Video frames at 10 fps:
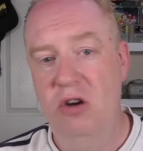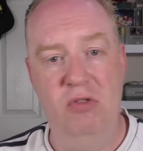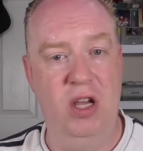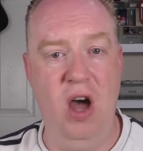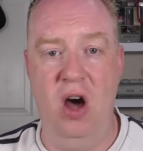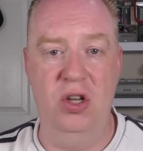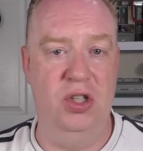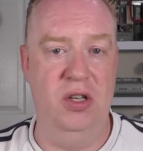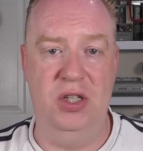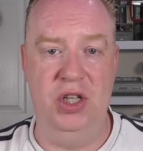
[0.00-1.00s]

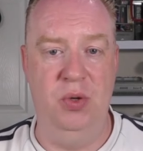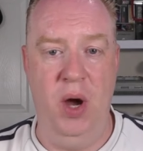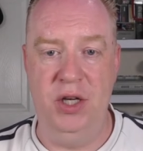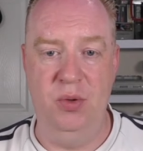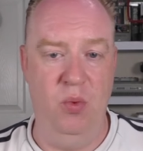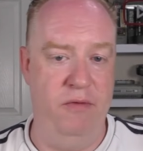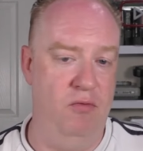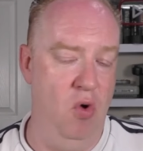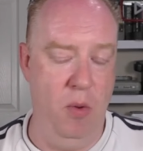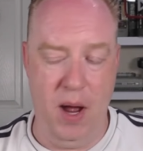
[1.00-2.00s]
regardless of the situation, whether
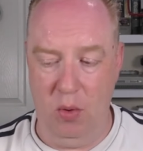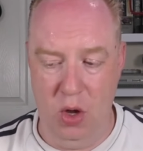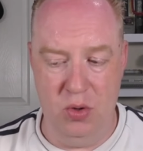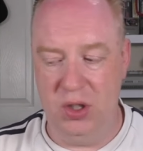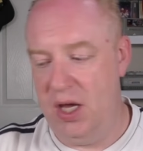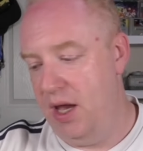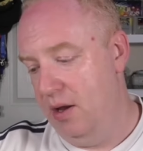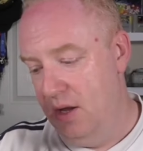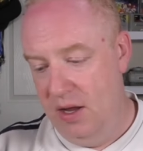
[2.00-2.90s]
Royal Mail lose it,